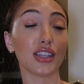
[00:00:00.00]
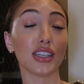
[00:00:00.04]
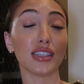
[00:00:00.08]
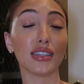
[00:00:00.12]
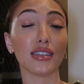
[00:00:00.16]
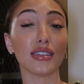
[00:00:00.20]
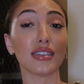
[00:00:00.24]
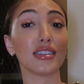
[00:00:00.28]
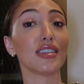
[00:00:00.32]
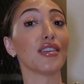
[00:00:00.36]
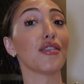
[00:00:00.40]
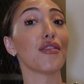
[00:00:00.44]

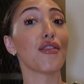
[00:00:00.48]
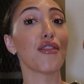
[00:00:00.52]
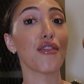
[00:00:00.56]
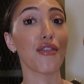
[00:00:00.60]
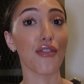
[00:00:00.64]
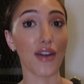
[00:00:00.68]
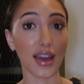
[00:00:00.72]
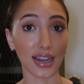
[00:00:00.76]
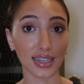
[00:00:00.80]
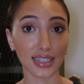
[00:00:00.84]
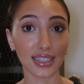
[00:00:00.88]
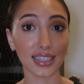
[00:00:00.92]
This is the
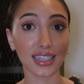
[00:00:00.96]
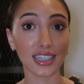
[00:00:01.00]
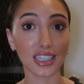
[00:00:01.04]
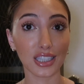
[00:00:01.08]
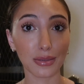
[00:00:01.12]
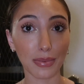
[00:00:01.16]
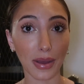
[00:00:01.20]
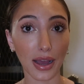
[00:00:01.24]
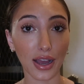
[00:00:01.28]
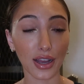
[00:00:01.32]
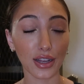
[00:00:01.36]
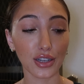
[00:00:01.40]
Fenty
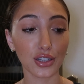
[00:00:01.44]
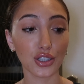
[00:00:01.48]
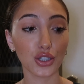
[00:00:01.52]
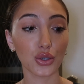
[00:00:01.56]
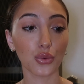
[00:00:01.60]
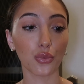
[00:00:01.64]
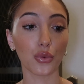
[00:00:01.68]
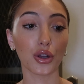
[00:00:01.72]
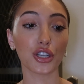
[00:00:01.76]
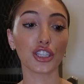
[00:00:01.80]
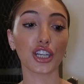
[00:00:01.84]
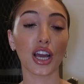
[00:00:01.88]

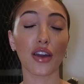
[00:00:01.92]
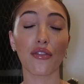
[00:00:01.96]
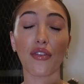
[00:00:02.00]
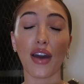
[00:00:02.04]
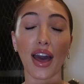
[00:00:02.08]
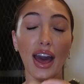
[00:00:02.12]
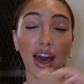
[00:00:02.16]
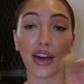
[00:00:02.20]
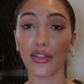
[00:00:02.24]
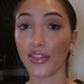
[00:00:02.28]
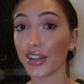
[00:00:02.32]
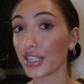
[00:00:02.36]
Sponge, which I've
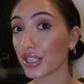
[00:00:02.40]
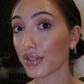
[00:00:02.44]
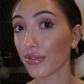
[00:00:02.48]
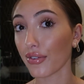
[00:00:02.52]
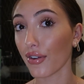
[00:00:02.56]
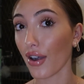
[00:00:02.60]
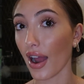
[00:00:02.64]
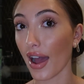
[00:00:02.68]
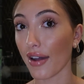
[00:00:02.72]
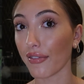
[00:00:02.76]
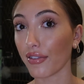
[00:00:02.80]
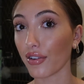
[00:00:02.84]
had this
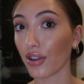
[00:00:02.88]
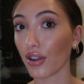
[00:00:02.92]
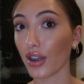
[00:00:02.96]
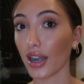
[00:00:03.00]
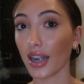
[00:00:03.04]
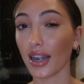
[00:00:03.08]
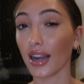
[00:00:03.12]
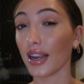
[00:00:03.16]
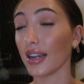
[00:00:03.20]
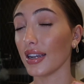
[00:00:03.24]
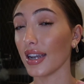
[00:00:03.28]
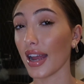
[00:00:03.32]
forever
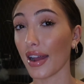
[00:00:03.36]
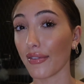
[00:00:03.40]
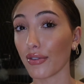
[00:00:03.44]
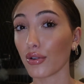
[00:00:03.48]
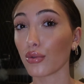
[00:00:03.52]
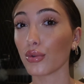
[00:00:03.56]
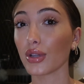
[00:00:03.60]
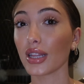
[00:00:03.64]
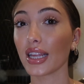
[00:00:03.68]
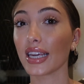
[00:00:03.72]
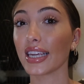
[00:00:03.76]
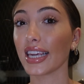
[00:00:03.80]
and I
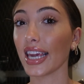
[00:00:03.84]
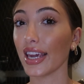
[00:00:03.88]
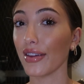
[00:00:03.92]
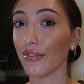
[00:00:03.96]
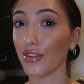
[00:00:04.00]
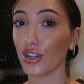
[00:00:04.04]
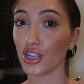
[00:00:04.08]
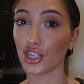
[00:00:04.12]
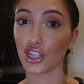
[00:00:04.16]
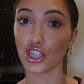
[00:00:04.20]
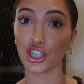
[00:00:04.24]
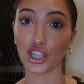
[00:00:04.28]
never really
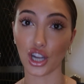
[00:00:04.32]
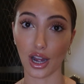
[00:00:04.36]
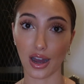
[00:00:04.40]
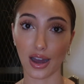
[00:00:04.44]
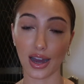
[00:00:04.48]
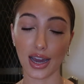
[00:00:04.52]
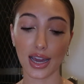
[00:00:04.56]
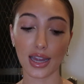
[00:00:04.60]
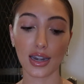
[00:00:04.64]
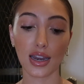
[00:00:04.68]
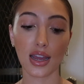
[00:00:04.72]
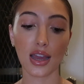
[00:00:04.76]
gave it a
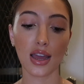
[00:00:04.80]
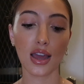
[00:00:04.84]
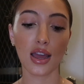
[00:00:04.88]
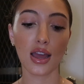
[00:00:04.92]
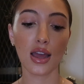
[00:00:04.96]
shot,